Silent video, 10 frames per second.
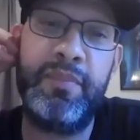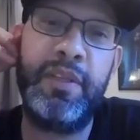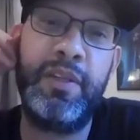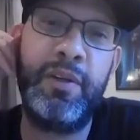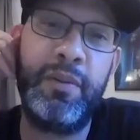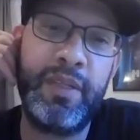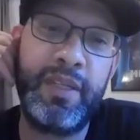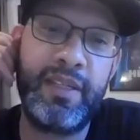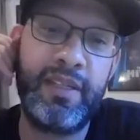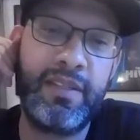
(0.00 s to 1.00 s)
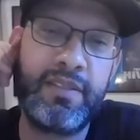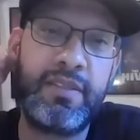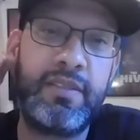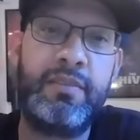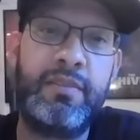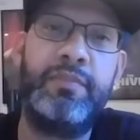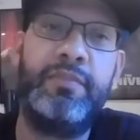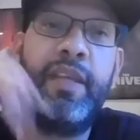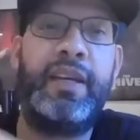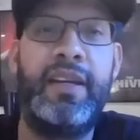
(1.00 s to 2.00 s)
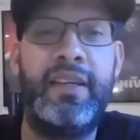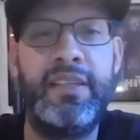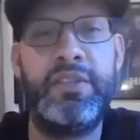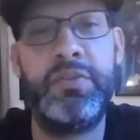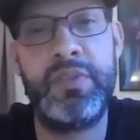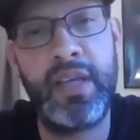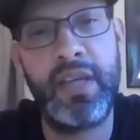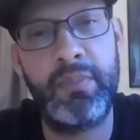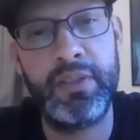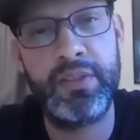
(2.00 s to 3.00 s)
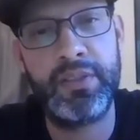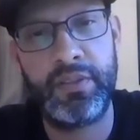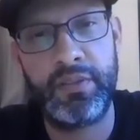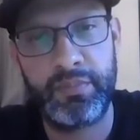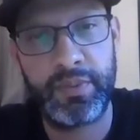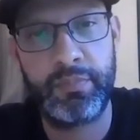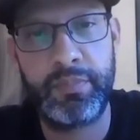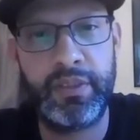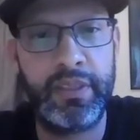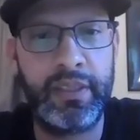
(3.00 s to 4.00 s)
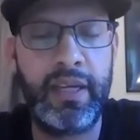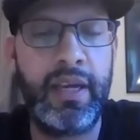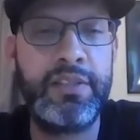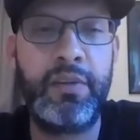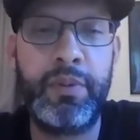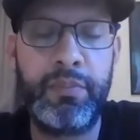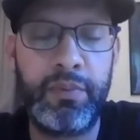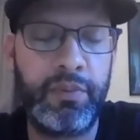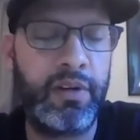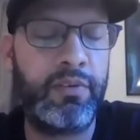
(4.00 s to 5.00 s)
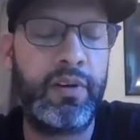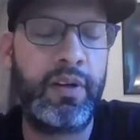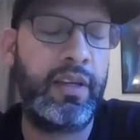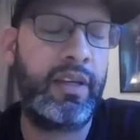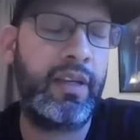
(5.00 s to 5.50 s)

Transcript: you know, because that kind of gets you established, you know, building. I tell people whenever I